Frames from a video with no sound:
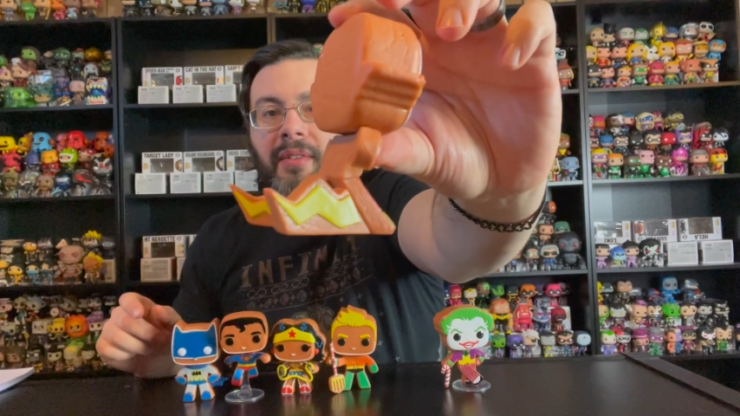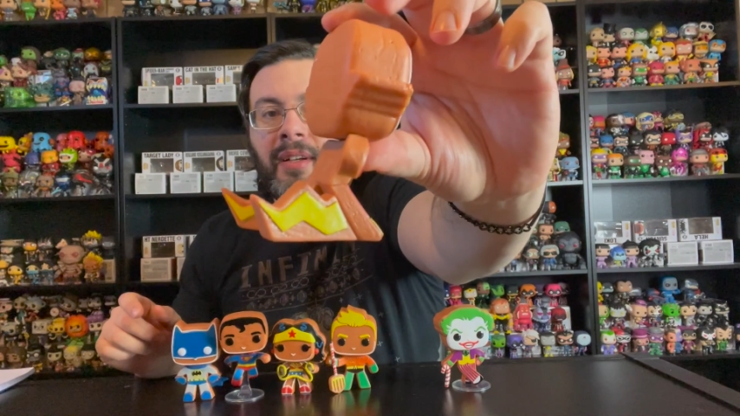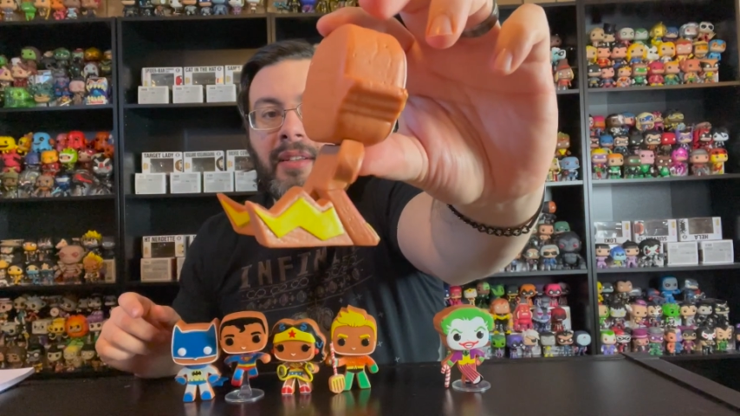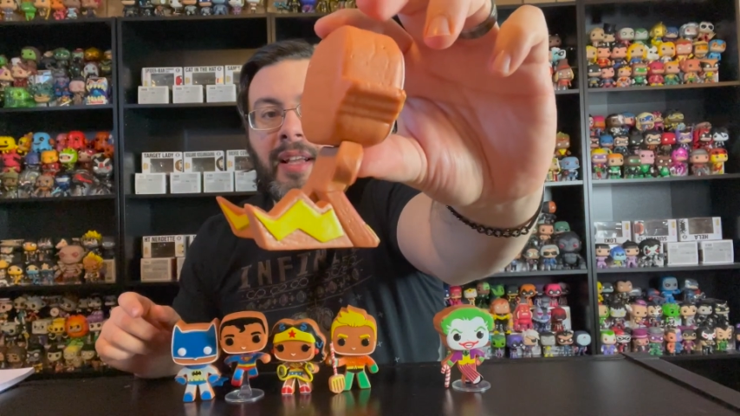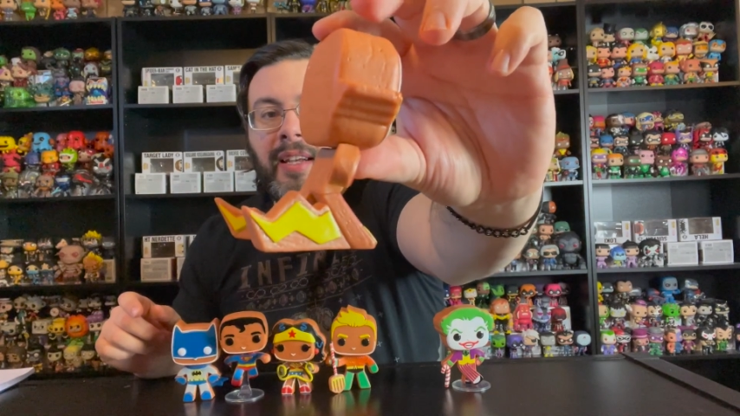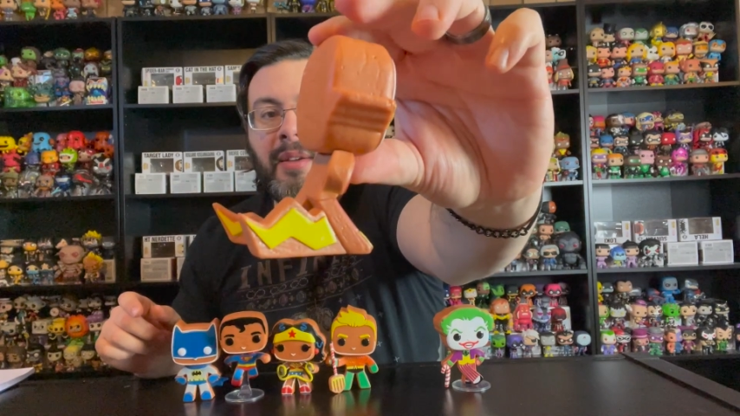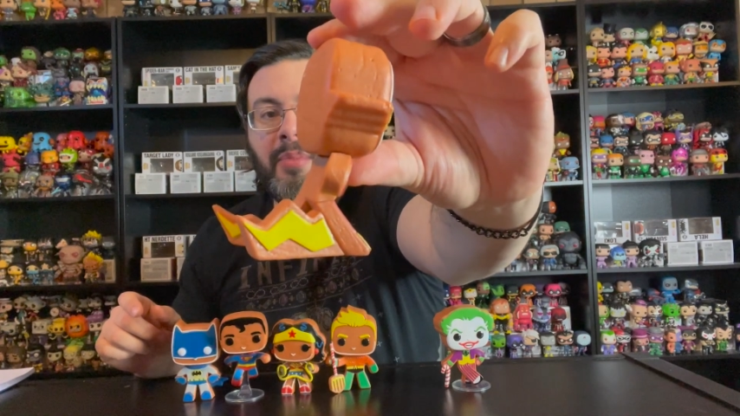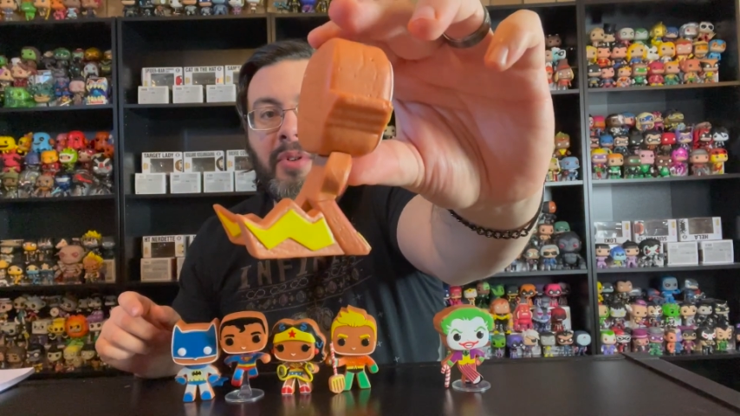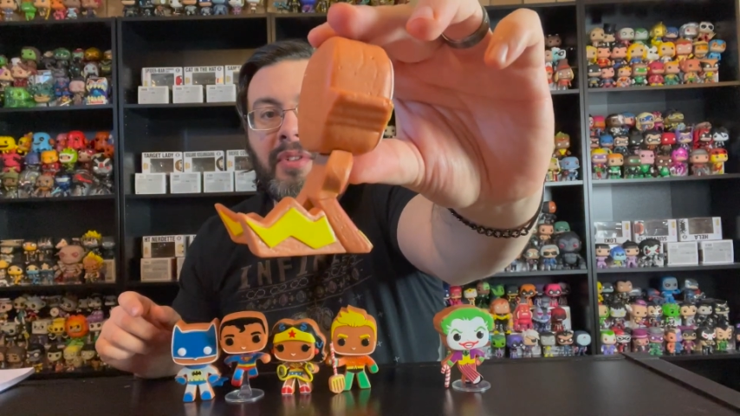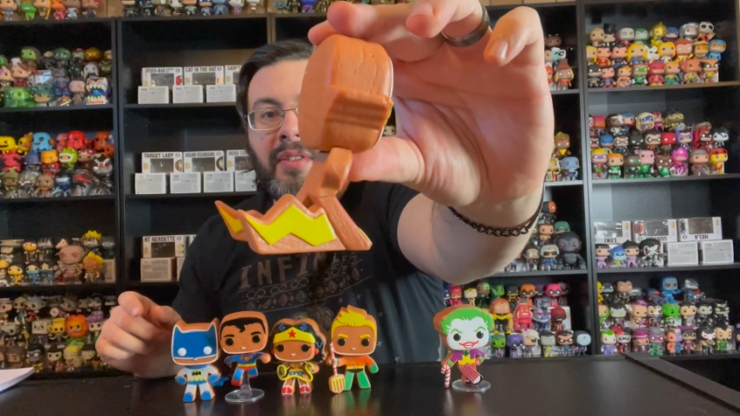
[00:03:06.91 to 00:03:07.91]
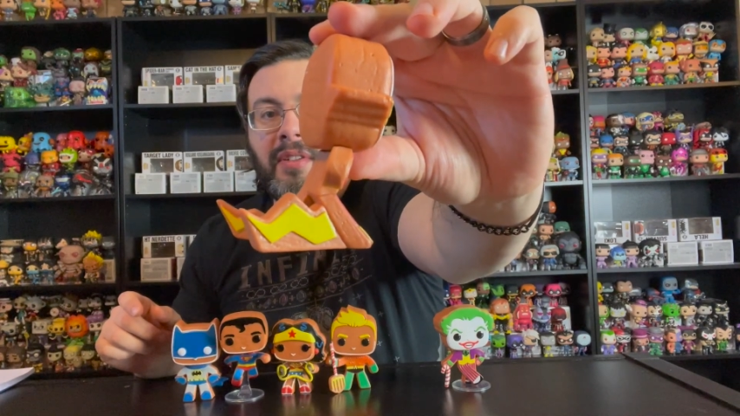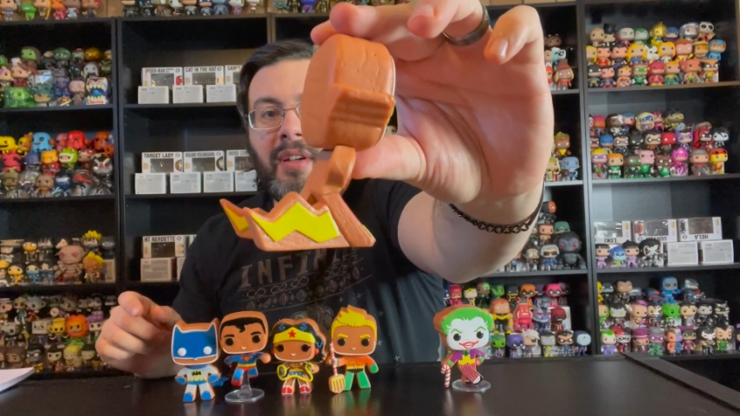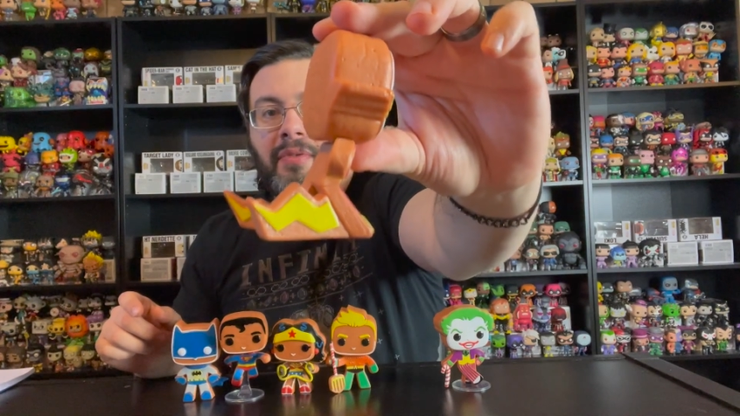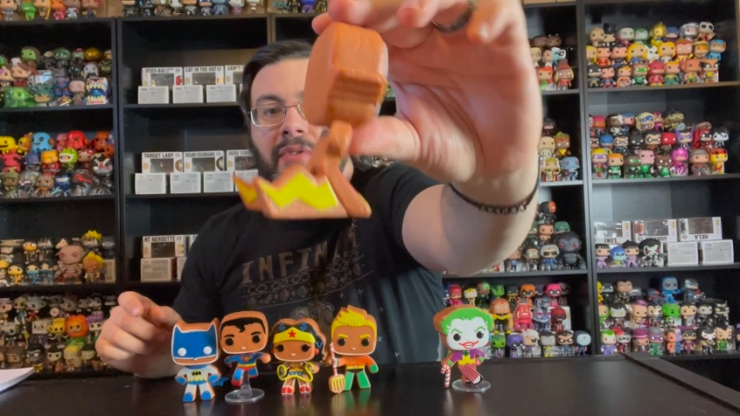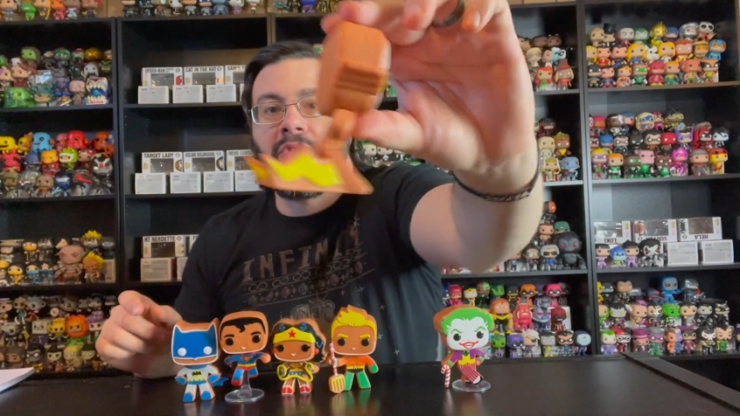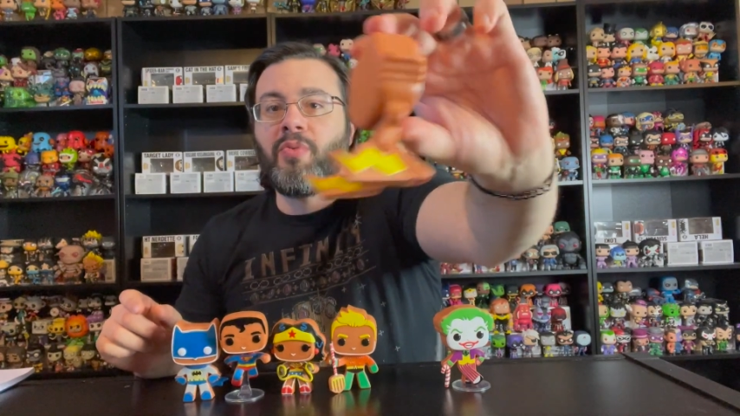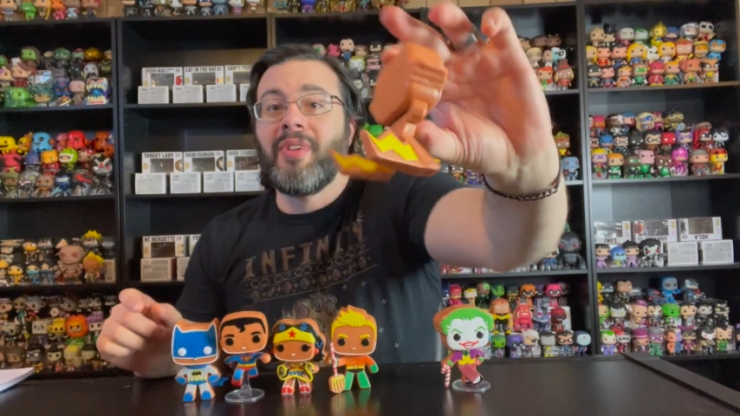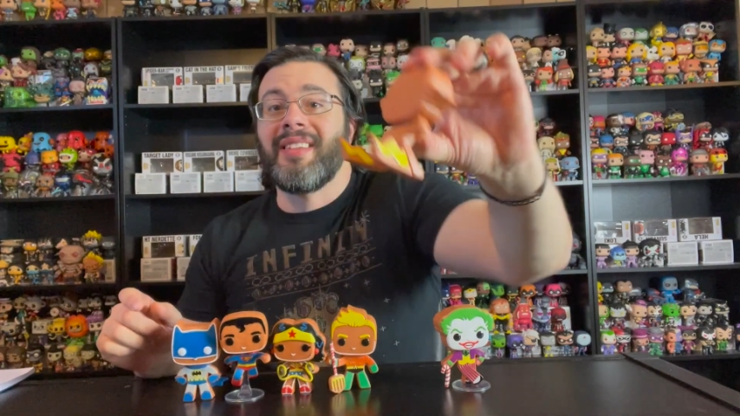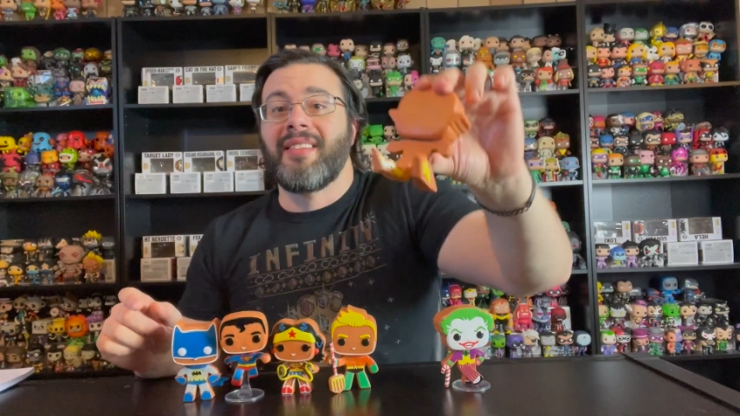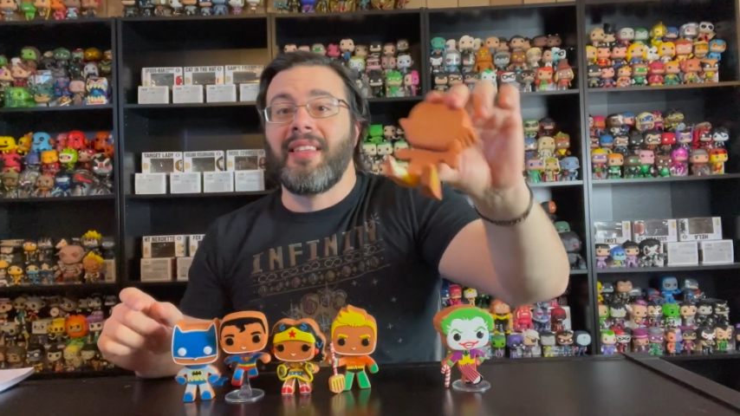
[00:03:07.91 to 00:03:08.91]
lightning bolts and stuff, you wouldn't